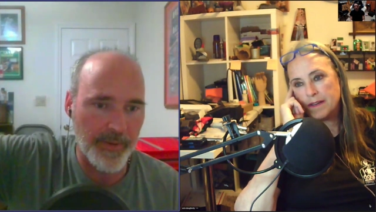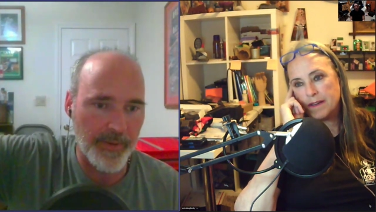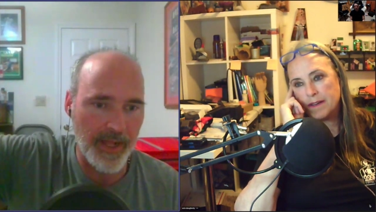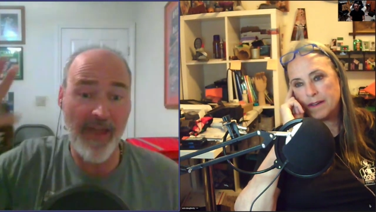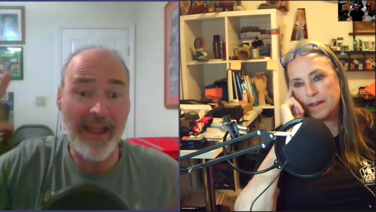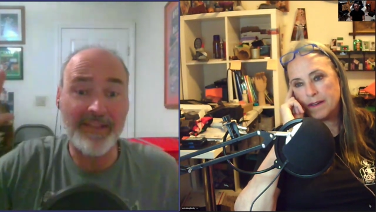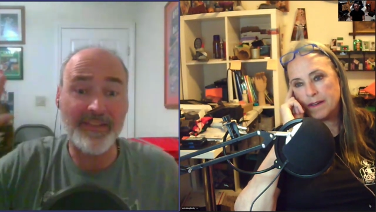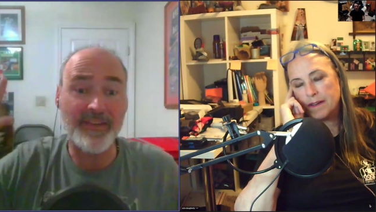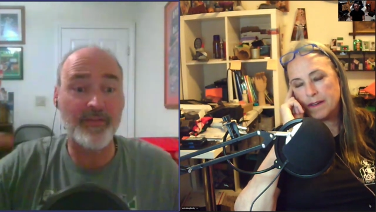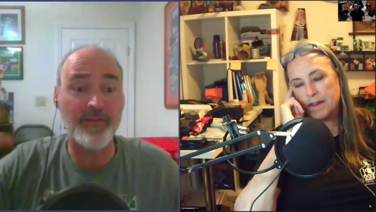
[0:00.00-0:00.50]

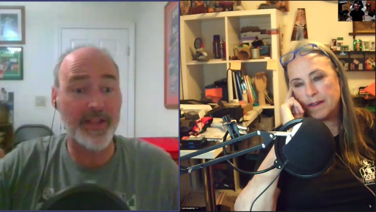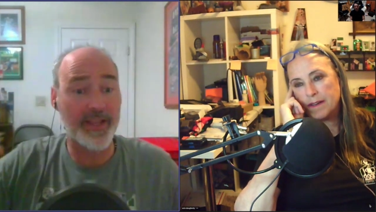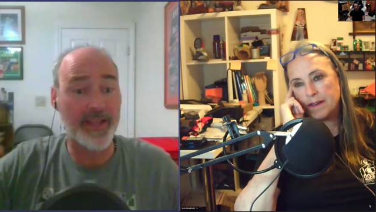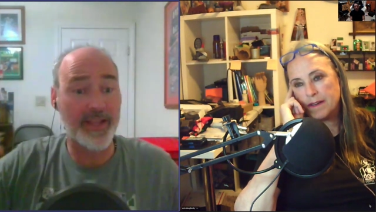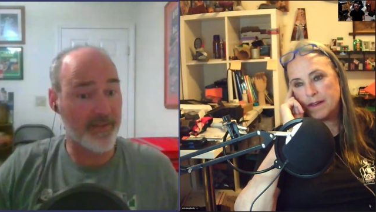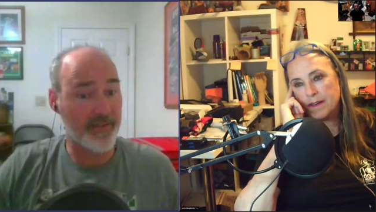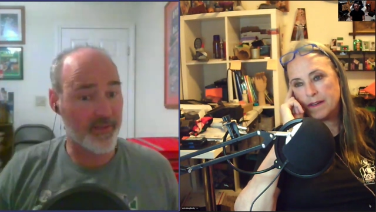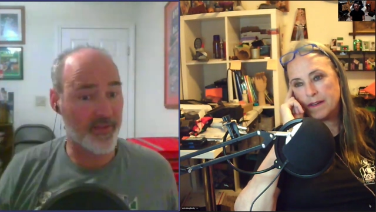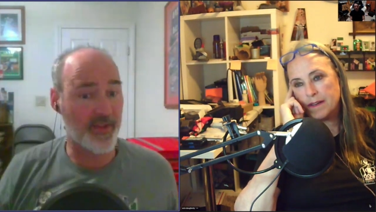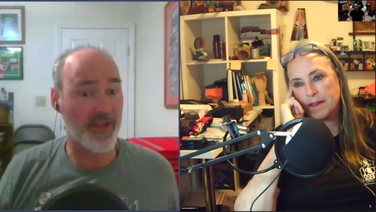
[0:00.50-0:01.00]

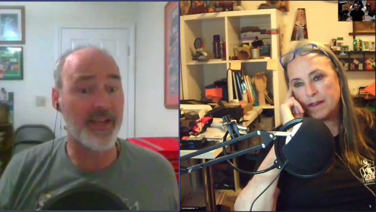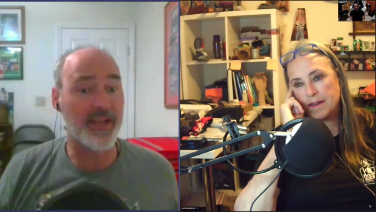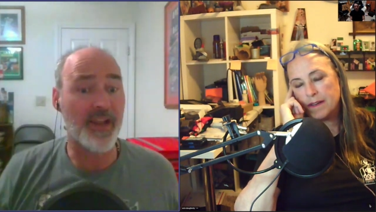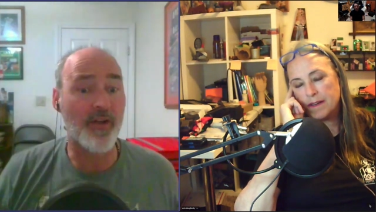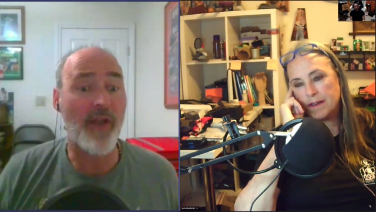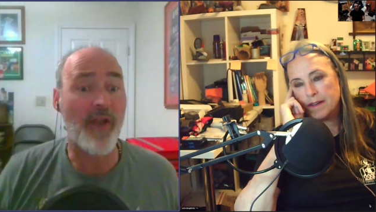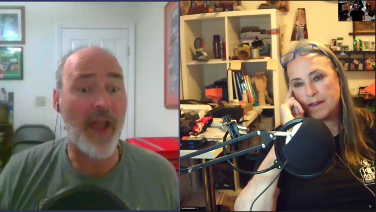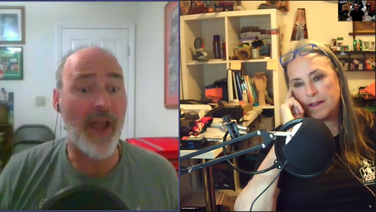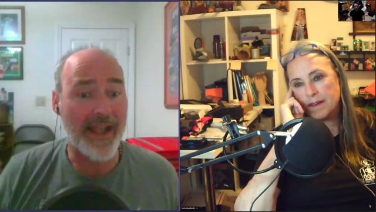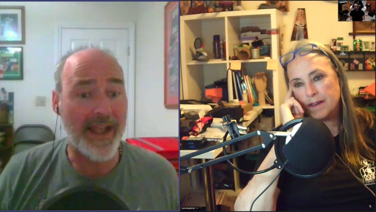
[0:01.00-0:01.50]
Speaker 1: Effectively,
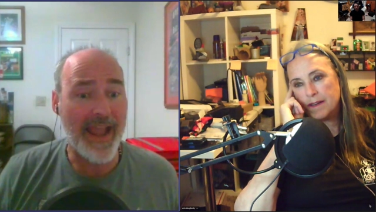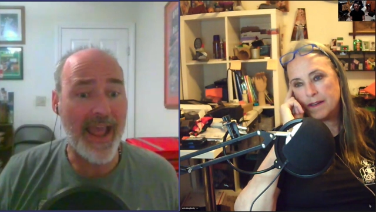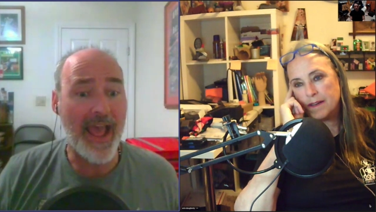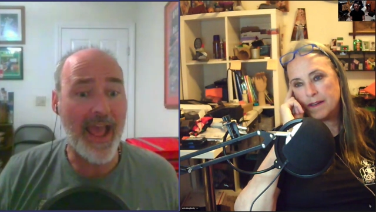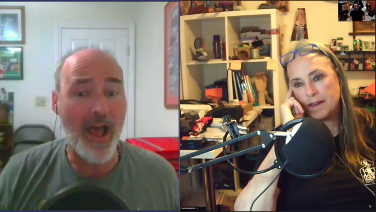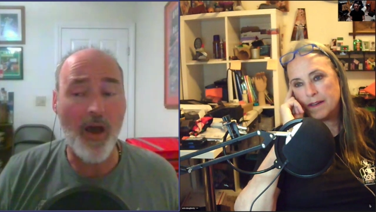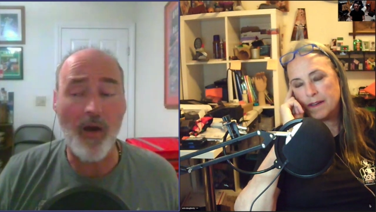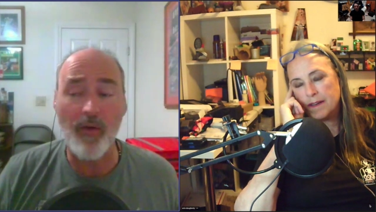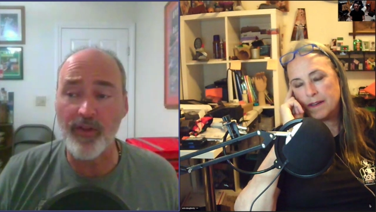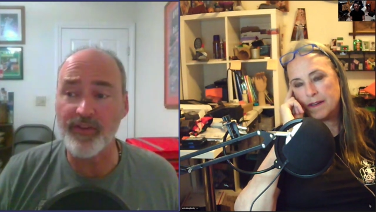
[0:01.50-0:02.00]
sitting here right
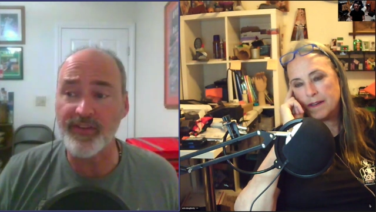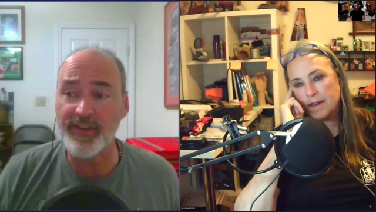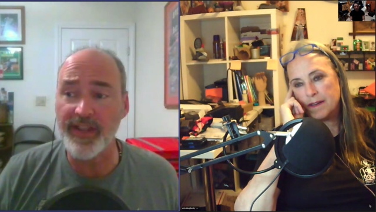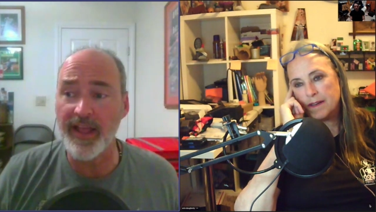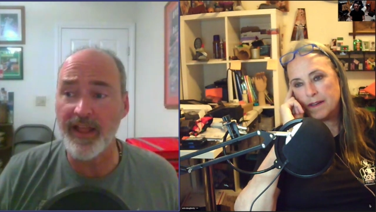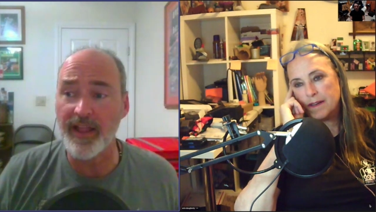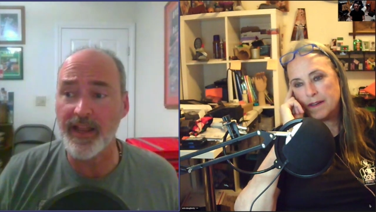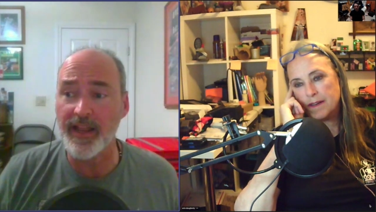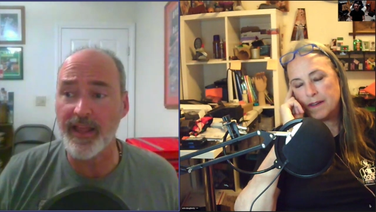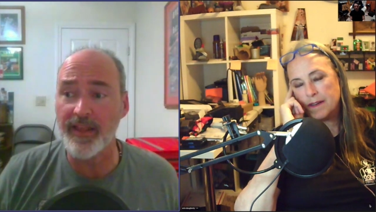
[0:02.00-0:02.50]
now, they're
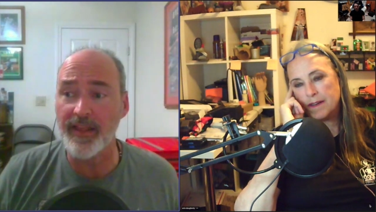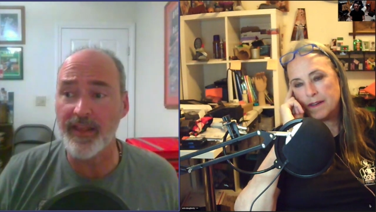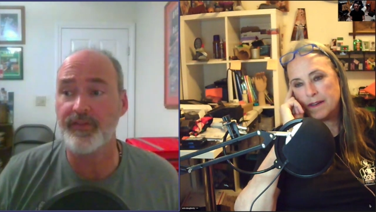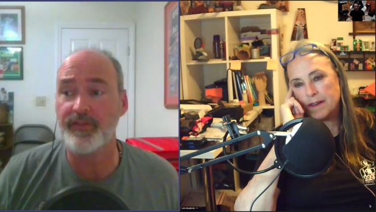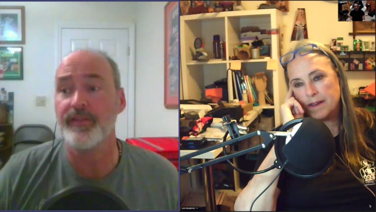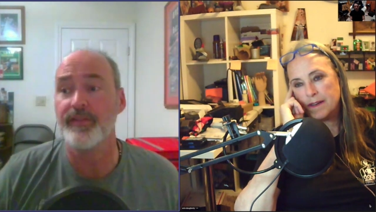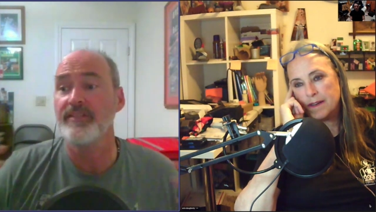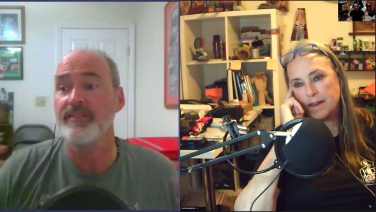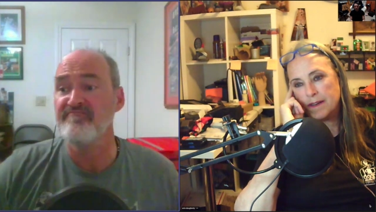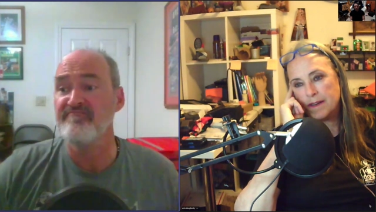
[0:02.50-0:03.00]
telling
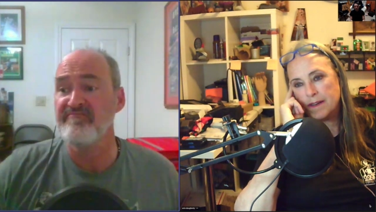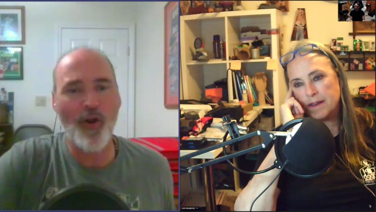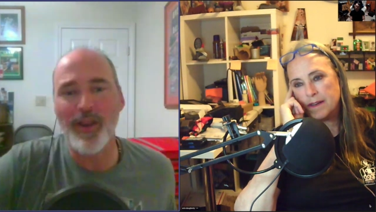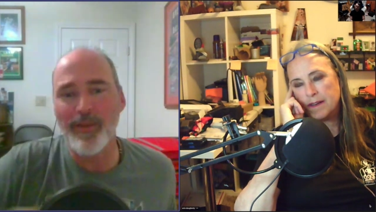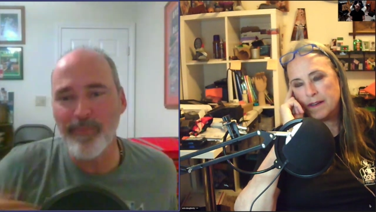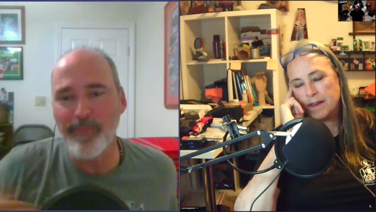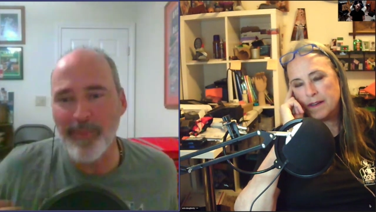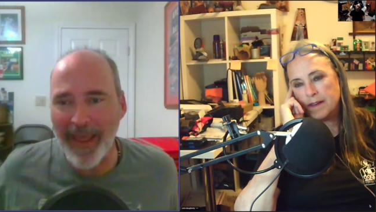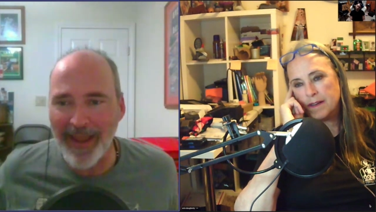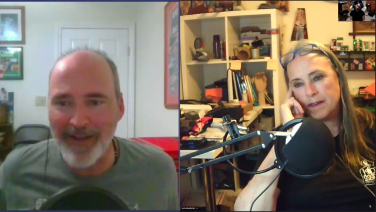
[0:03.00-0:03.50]
us we've
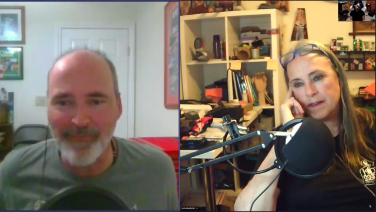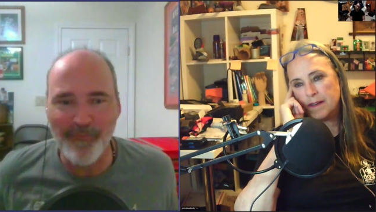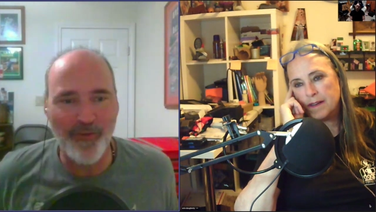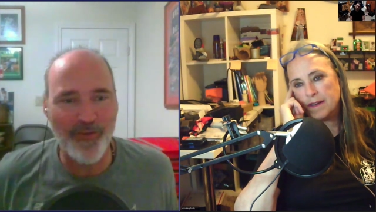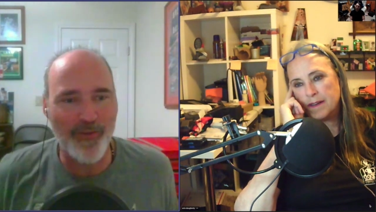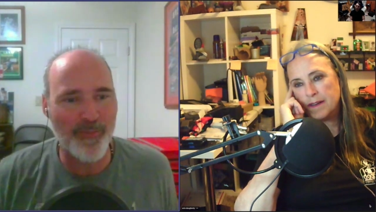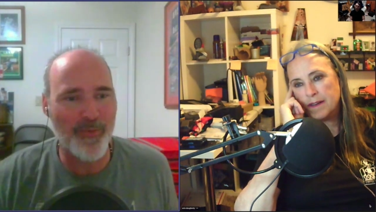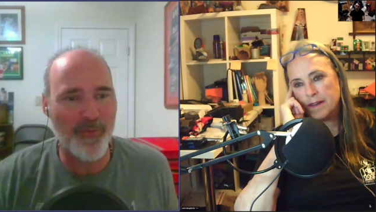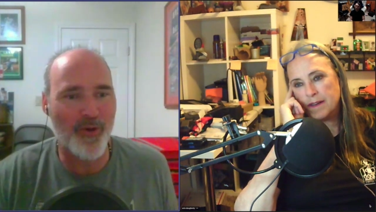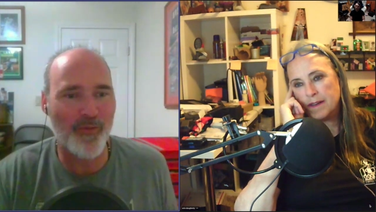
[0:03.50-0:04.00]
already paid
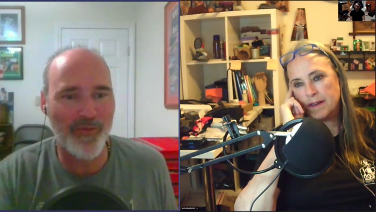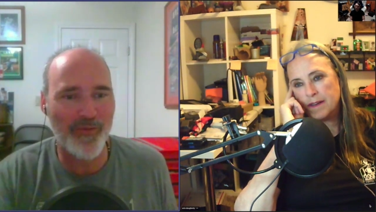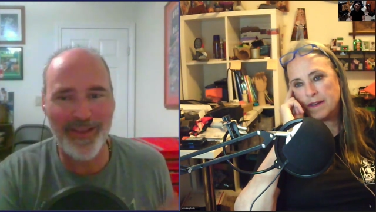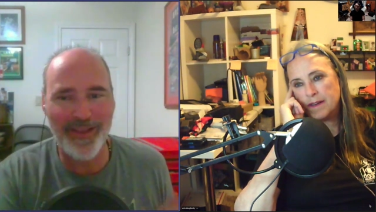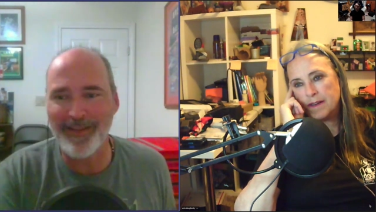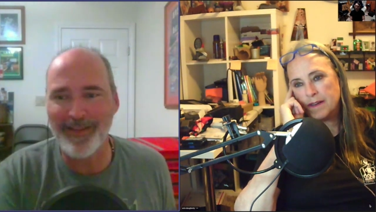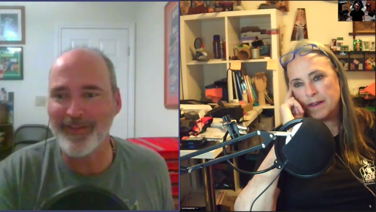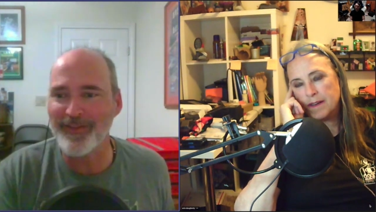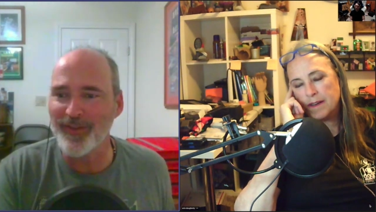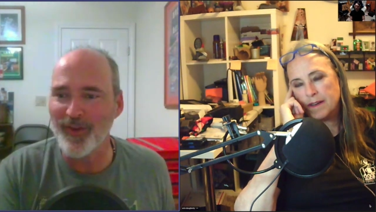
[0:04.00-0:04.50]
for the
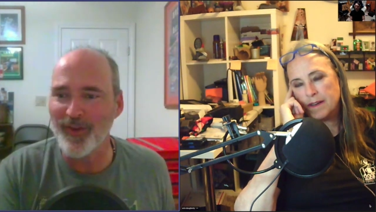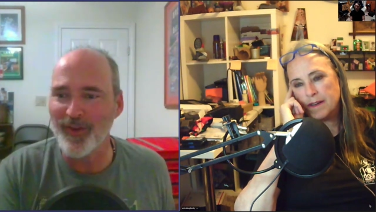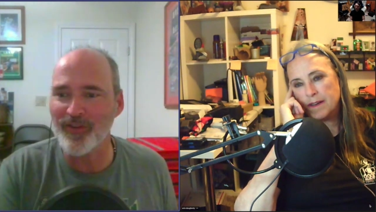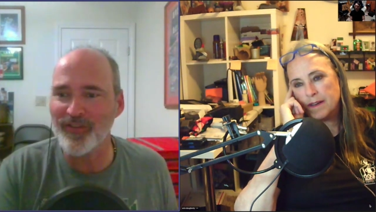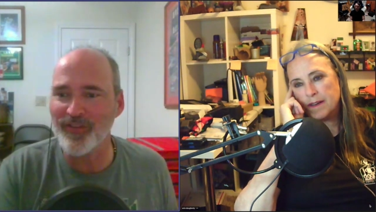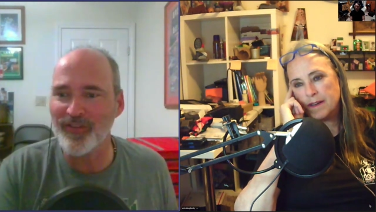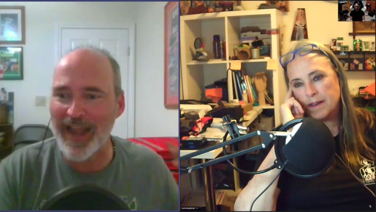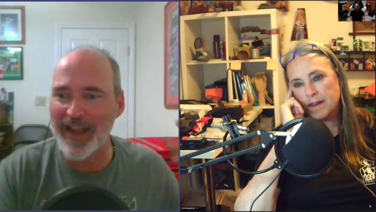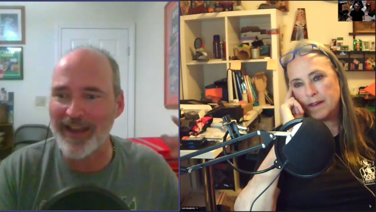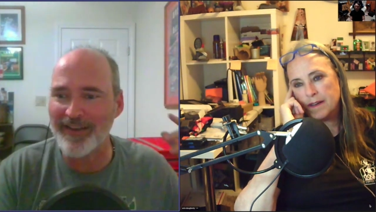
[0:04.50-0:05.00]
movies, so
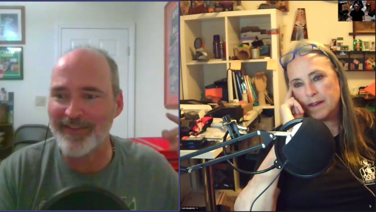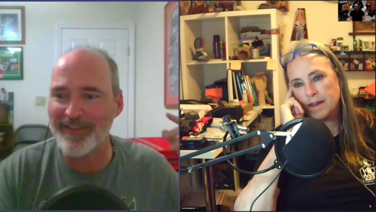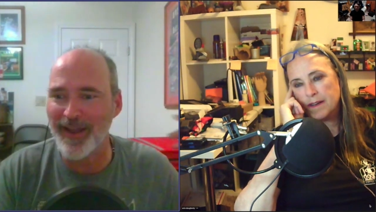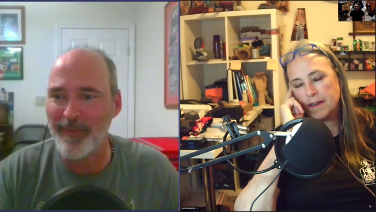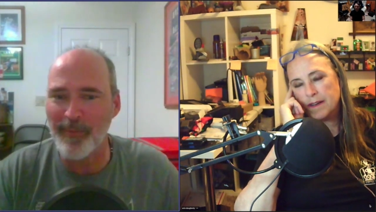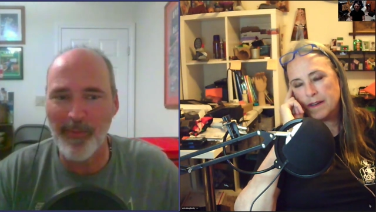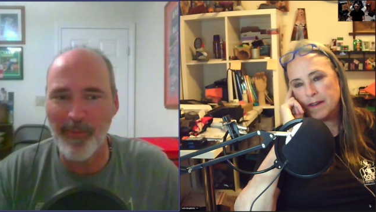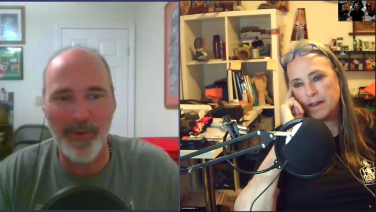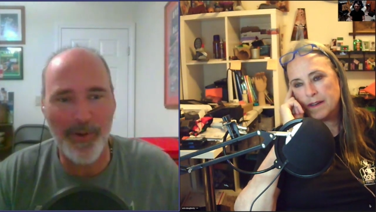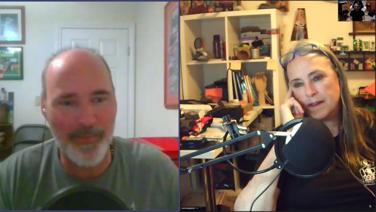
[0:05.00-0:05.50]
we're just kind of
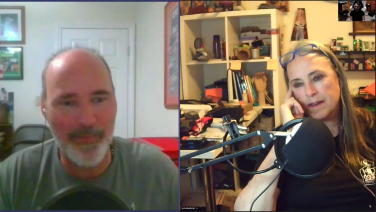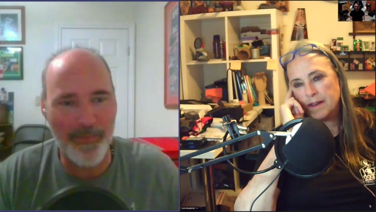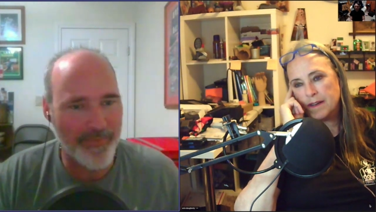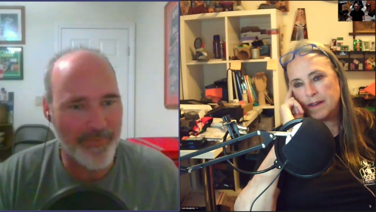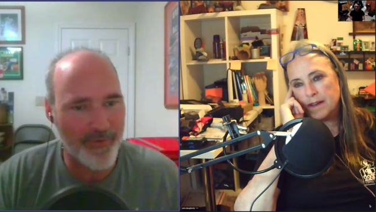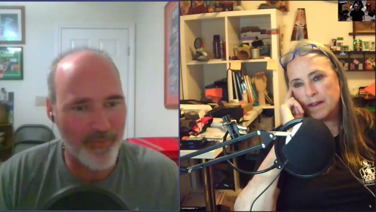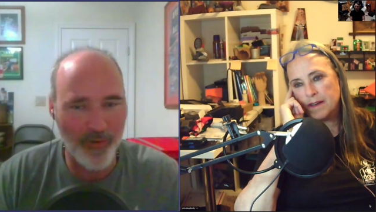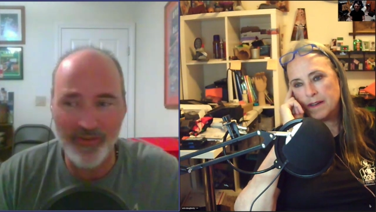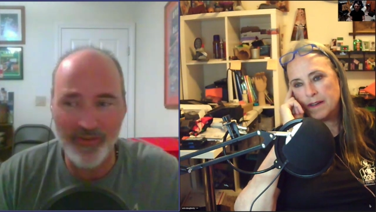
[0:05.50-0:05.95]
dumping them.